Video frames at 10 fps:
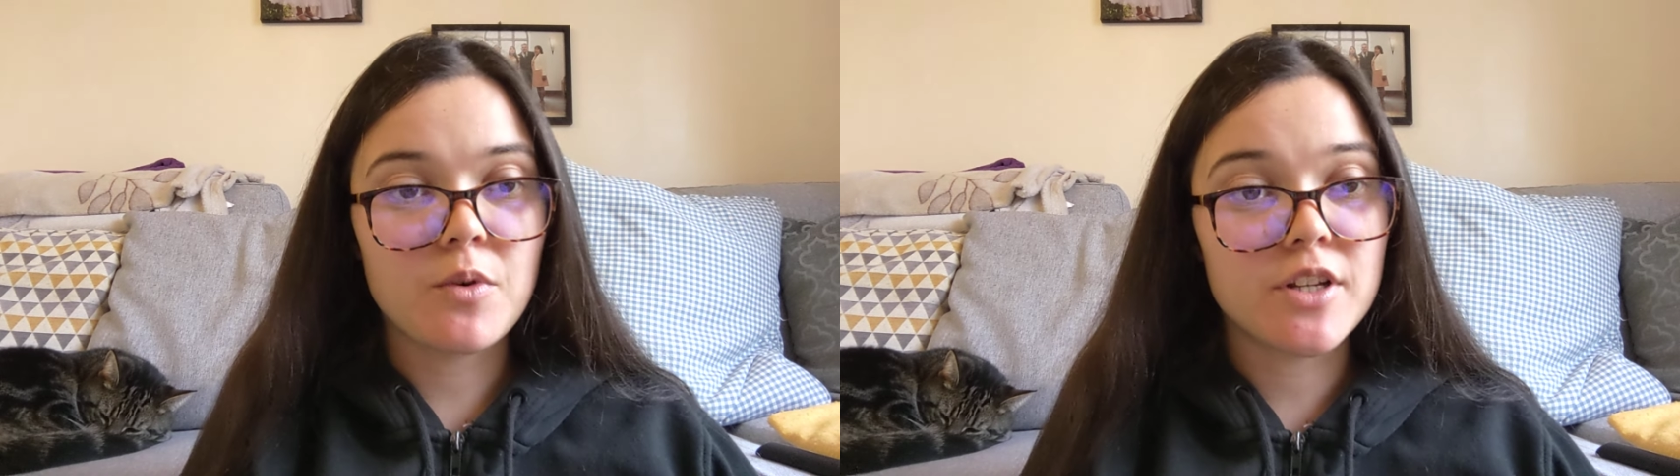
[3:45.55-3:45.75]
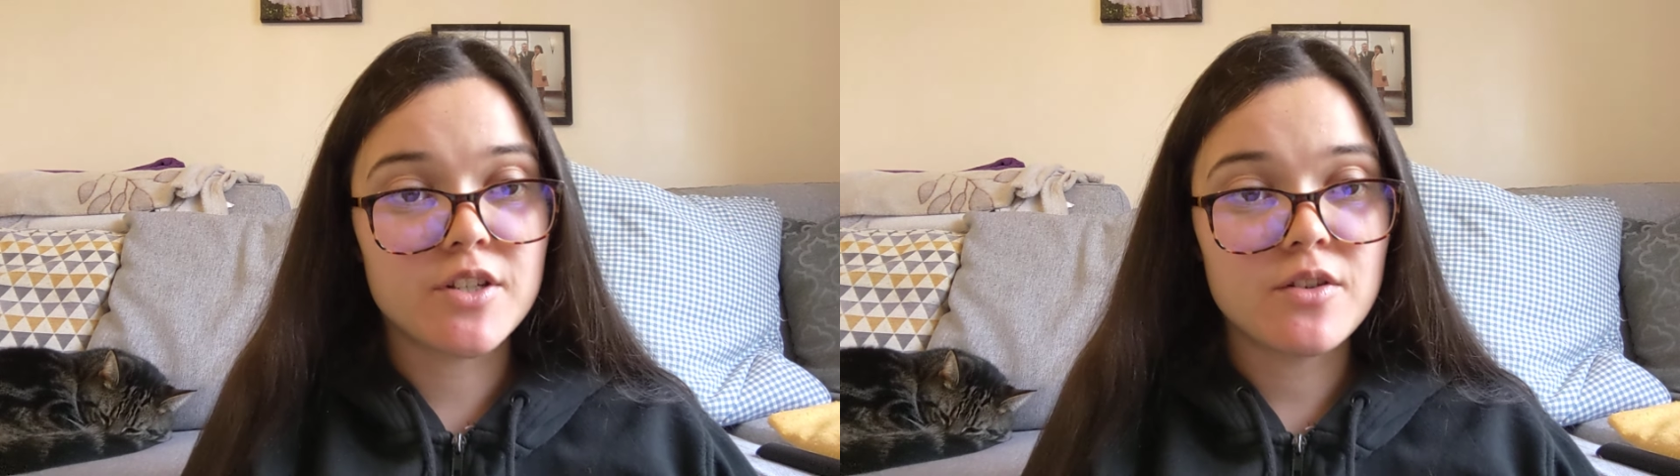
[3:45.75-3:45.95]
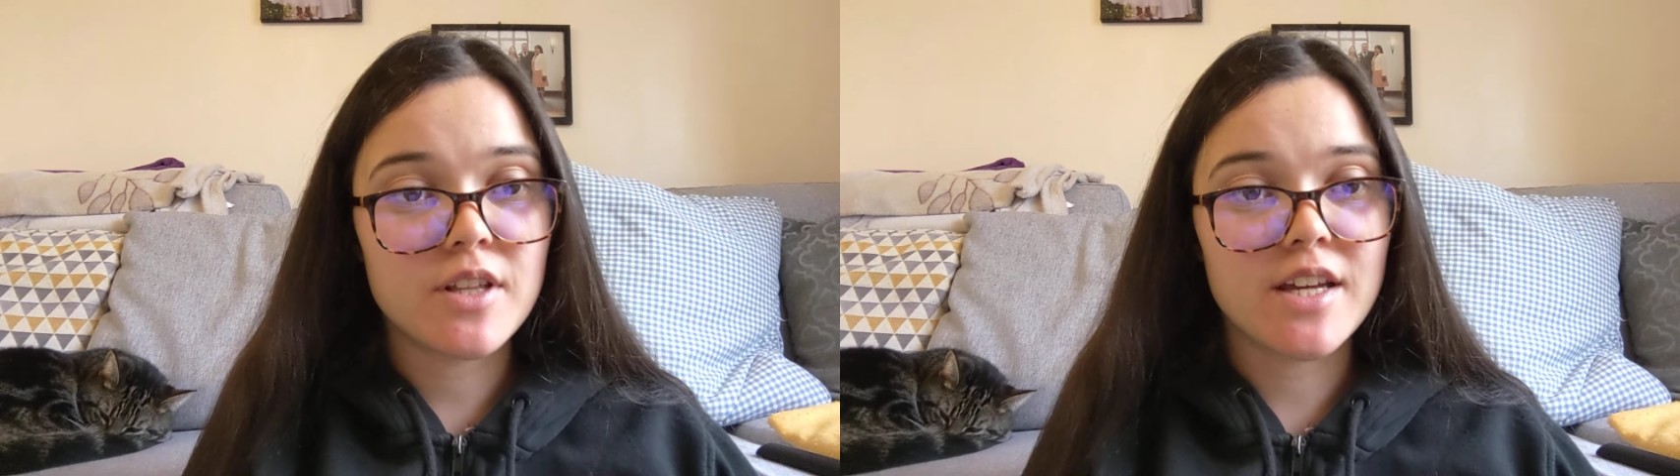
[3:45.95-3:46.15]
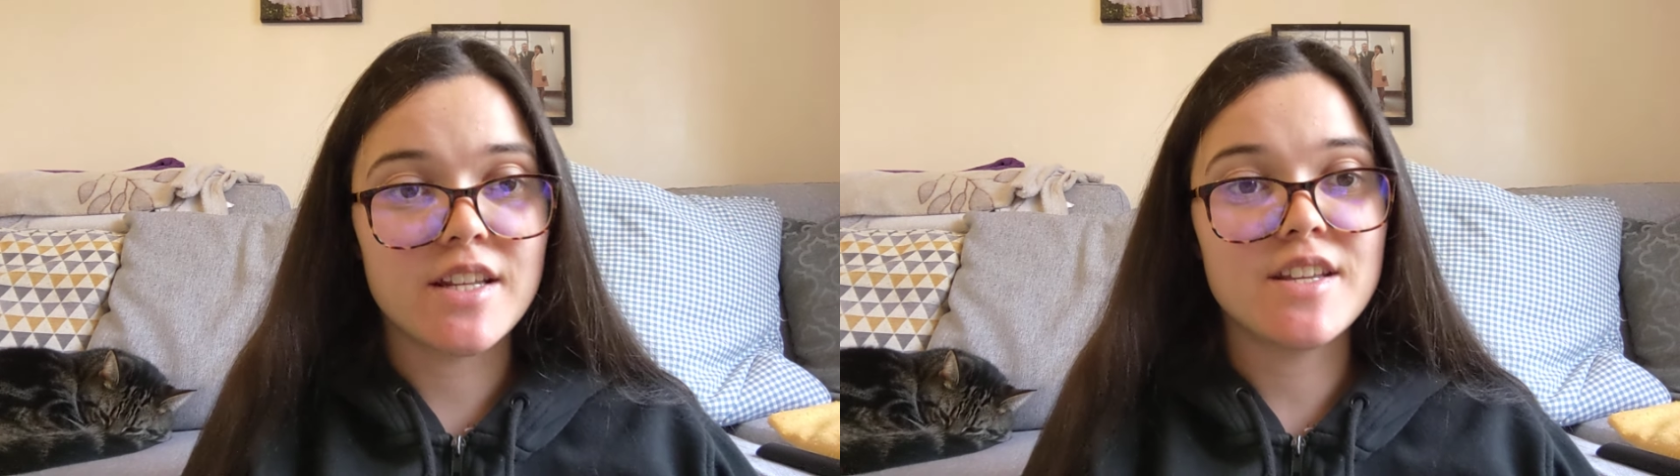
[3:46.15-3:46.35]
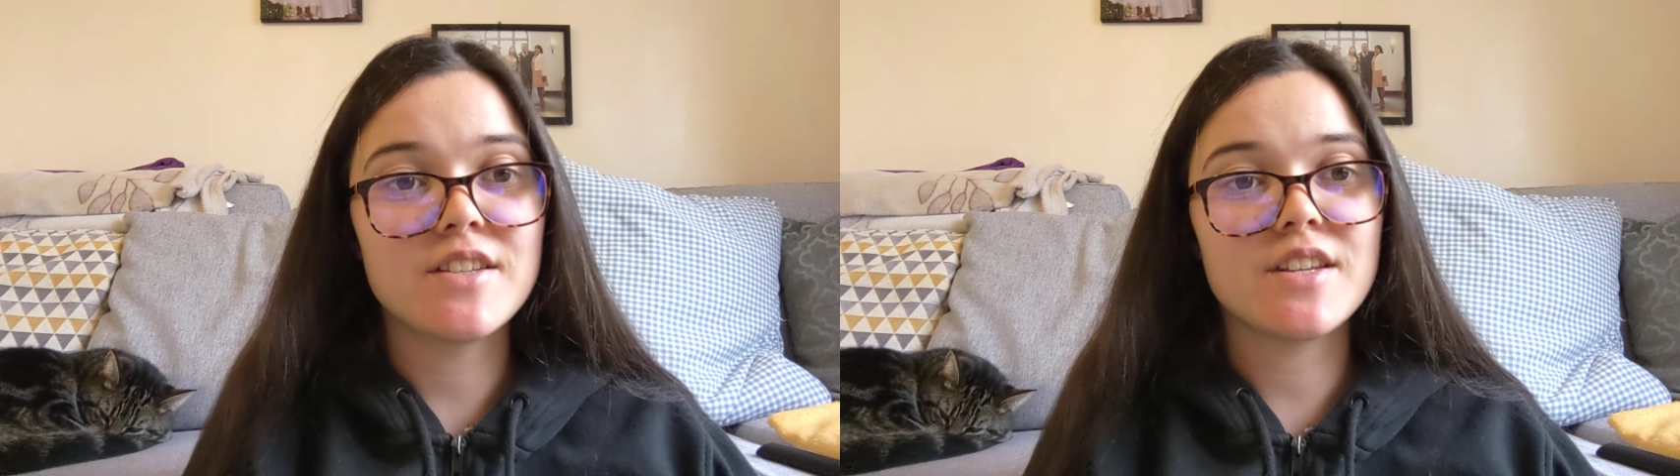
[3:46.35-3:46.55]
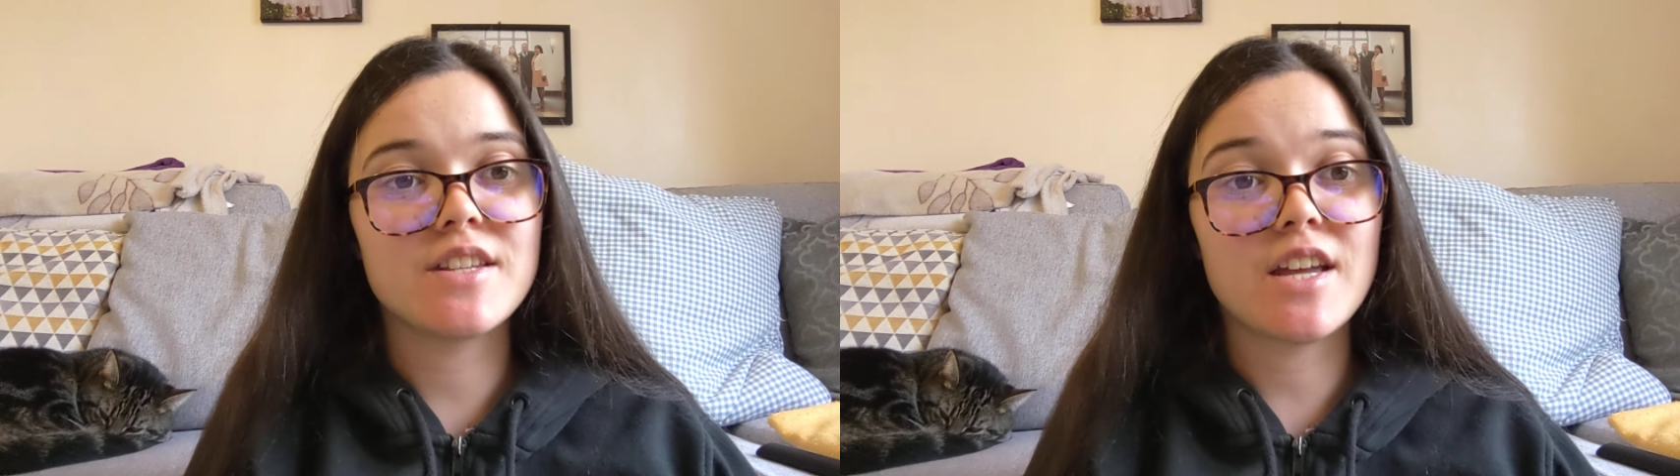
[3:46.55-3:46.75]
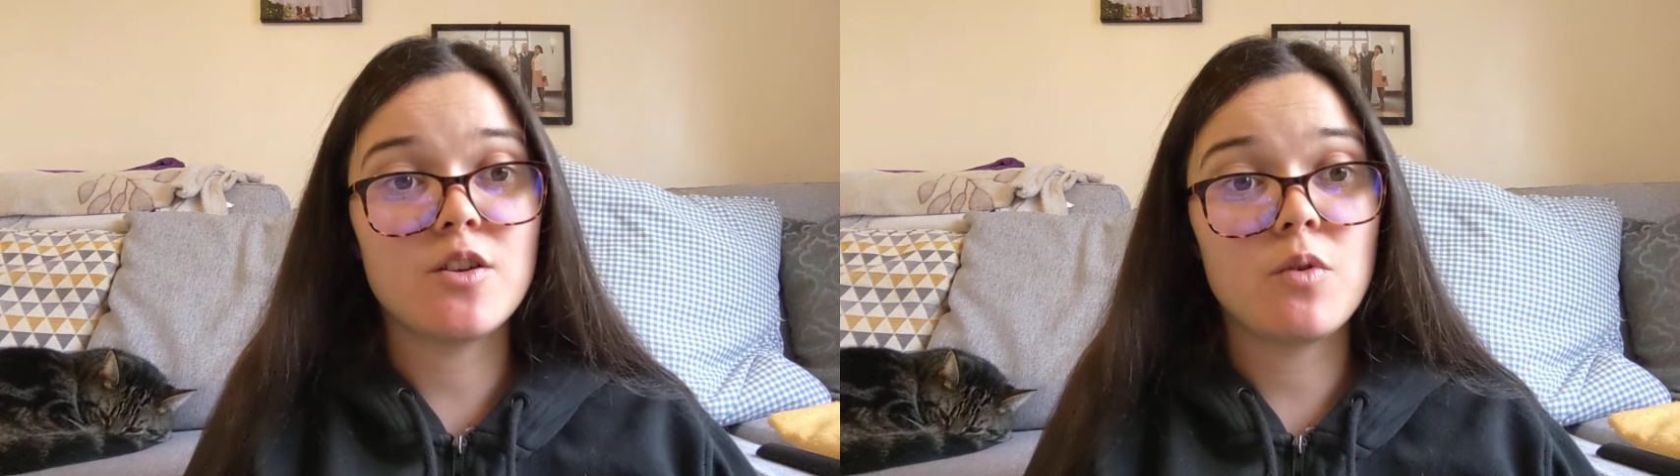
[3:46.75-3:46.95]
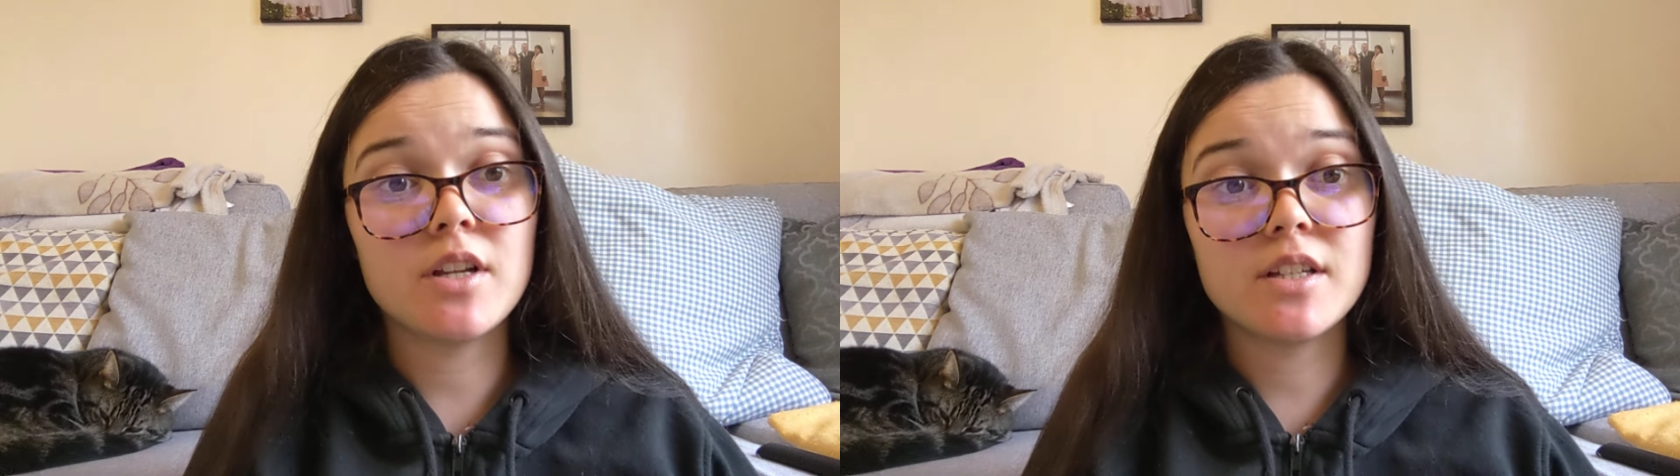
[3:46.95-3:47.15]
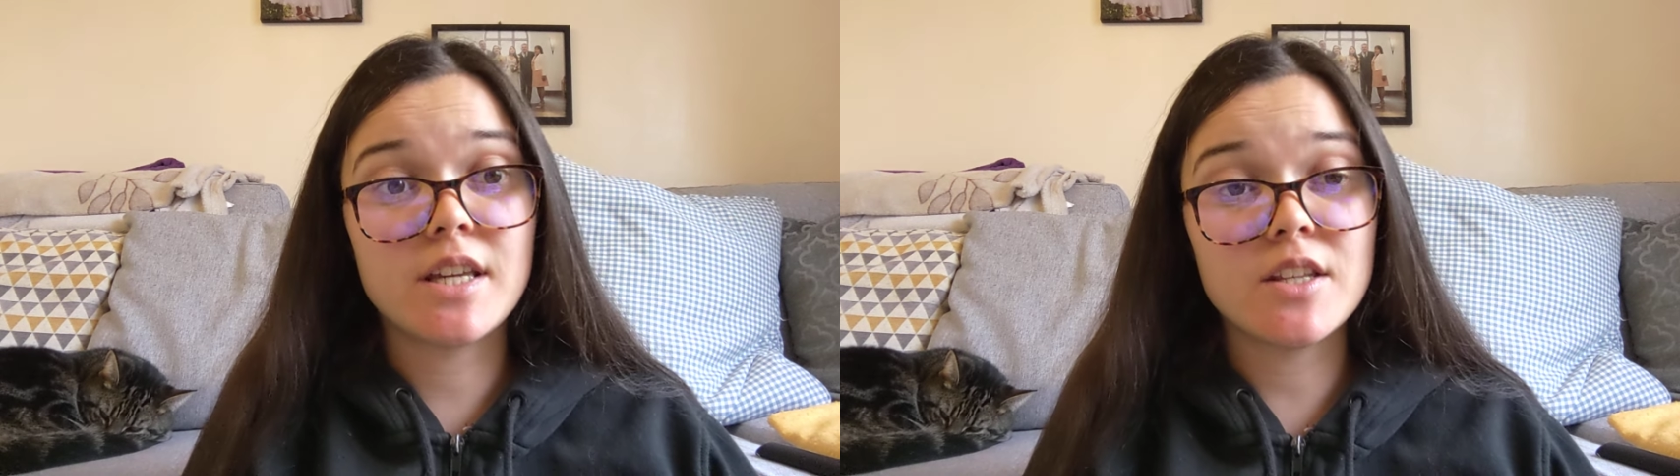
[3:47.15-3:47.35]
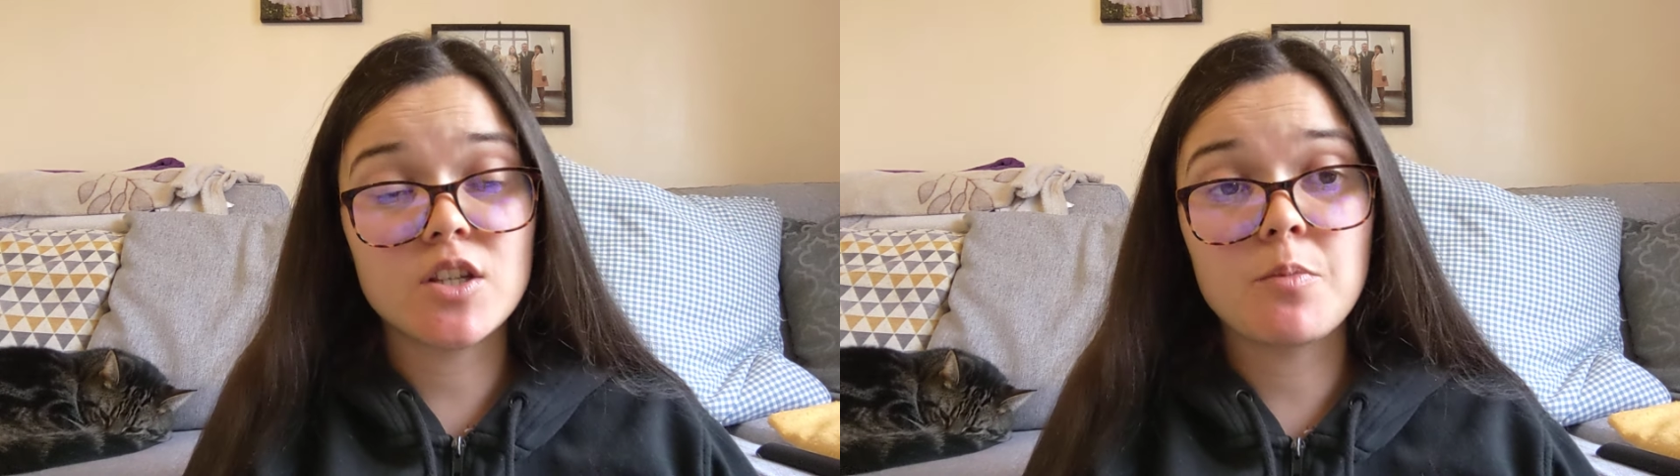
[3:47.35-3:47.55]
you want to do then is is that you want to
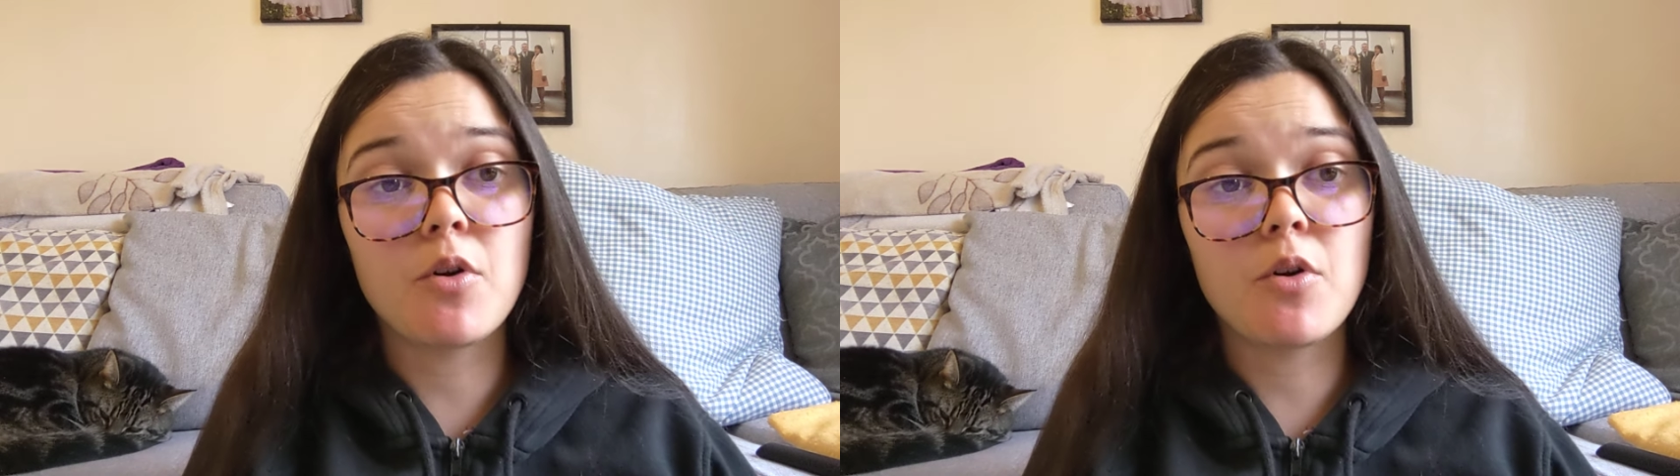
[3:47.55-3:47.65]
get to the